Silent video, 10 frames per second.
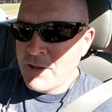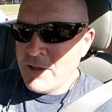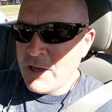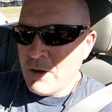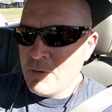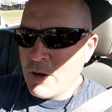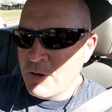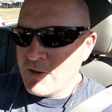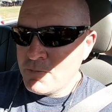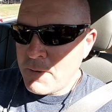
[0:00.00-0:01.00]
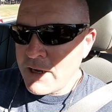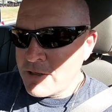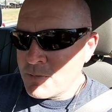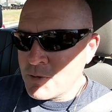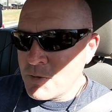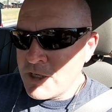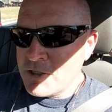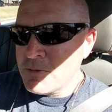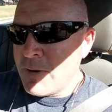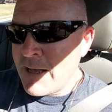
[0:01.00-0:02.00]
you know don't expect them to
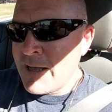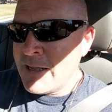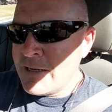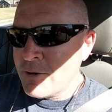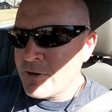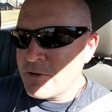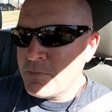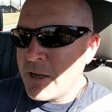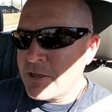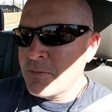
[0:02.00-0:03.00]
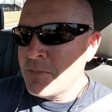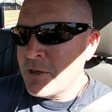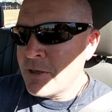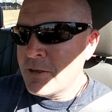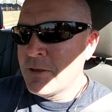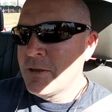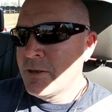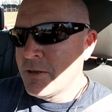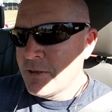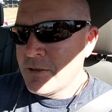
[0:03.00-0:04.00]
read your mind don't expect them to
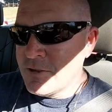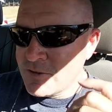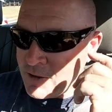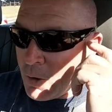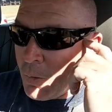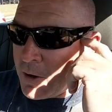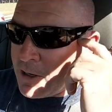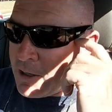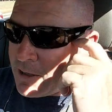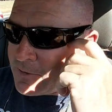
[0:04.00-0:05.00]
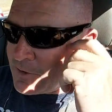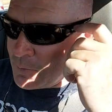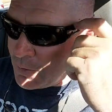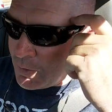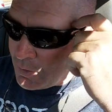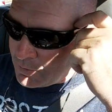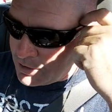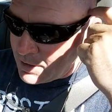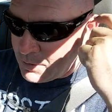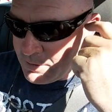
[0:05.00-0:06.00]
just know what it is you want,
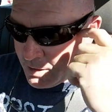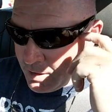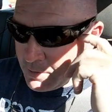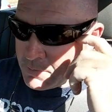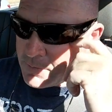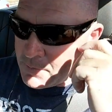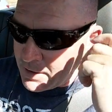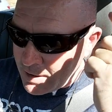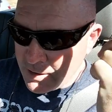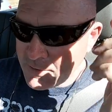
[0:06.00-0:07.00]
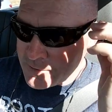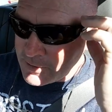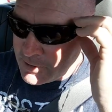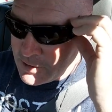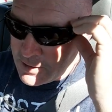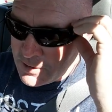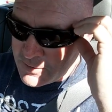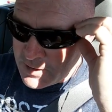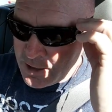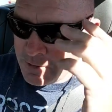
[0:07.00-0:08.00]
you know, tell them, be honest.
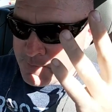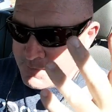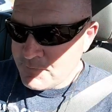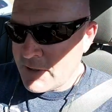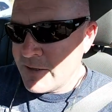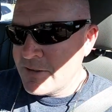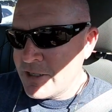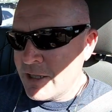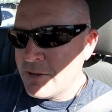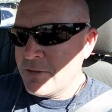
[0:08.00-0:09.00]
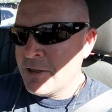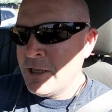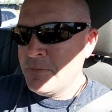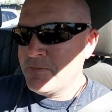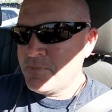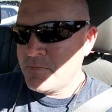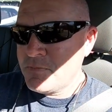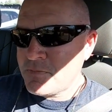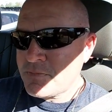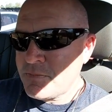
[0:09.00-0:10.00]
So that's another
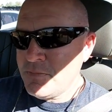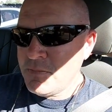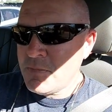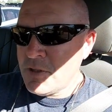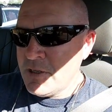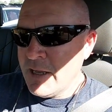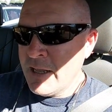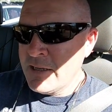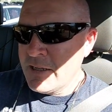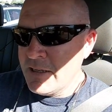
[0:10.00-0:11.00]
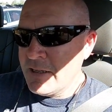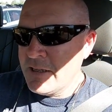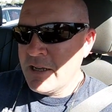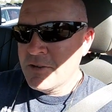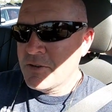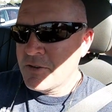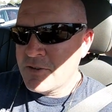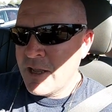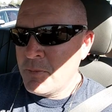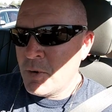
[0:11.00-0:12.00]
thing. And eh, kids are the
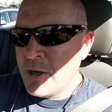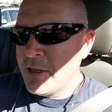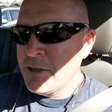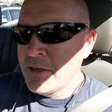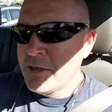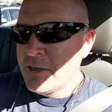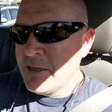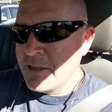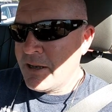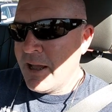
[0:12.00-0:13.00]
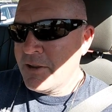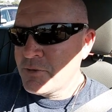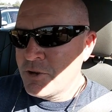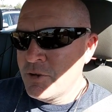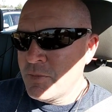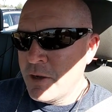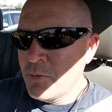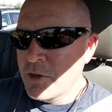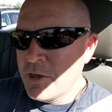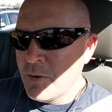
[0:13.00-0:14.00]
same way in the classroom. They
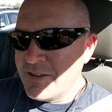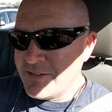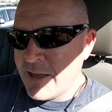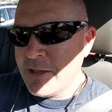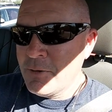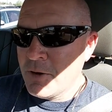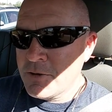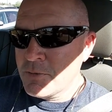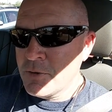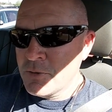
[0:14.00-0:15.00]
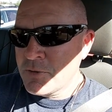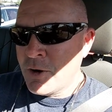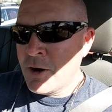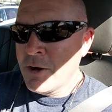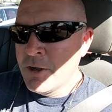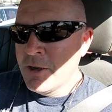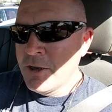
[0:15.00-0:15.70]
want to know exactly what the rules are